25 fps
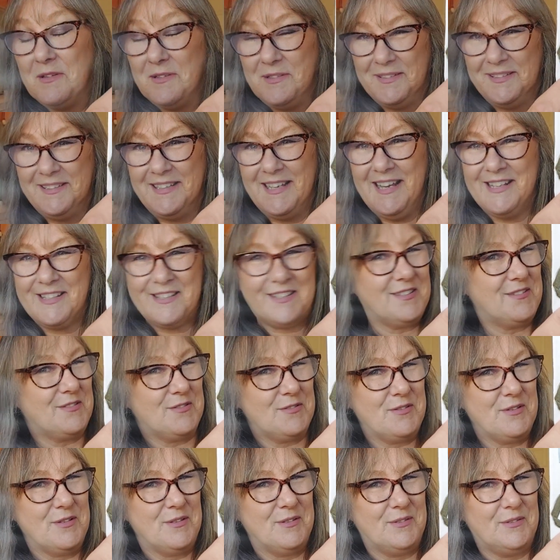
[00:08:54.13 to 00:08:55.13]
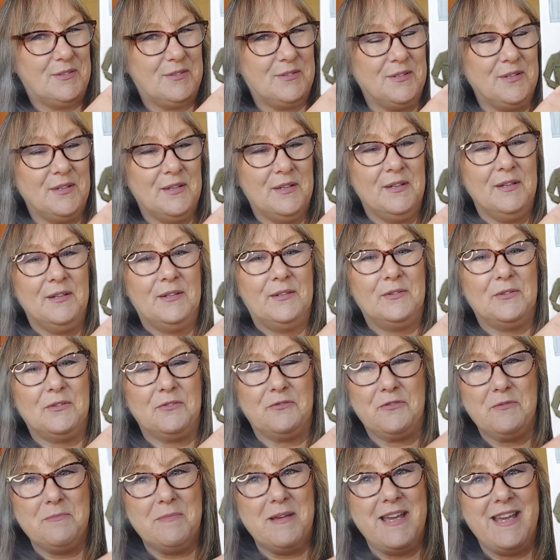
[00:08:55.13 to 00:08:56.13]
Yes, not
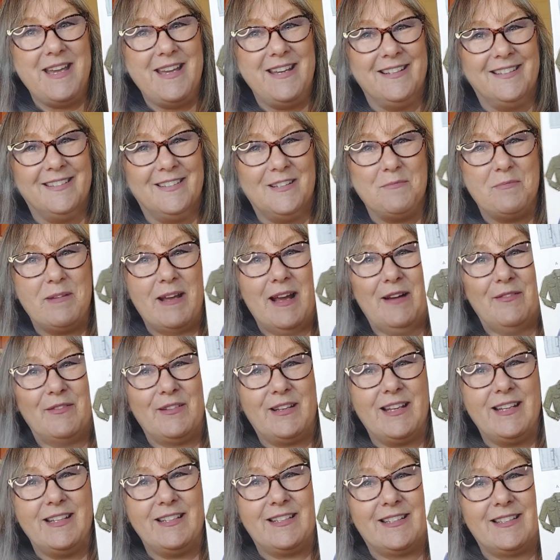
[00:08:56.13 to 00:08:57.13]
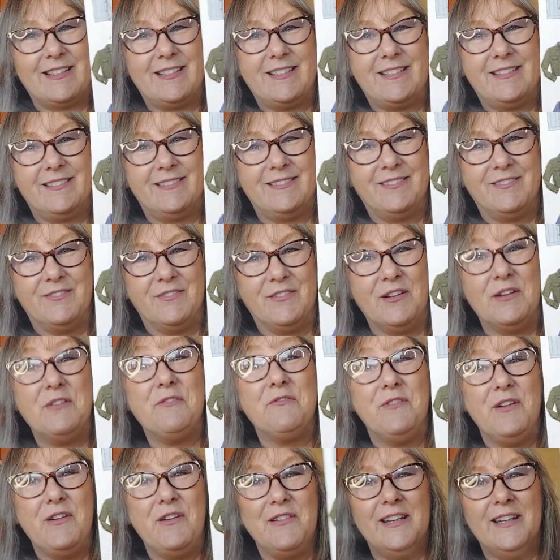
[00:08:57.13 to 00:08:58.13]
for me. I'll be having it
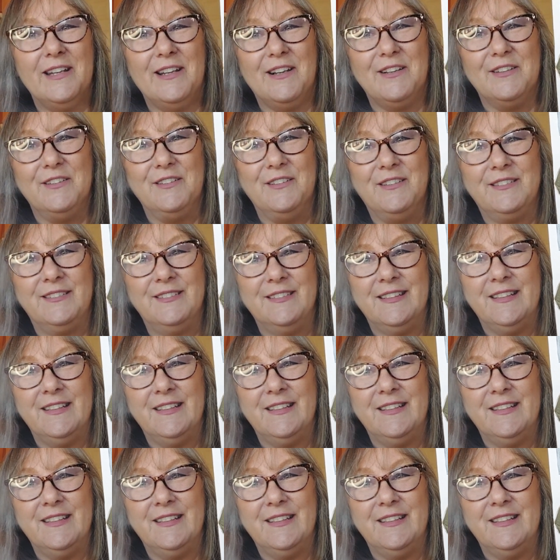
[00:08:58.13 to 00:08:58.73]
very low.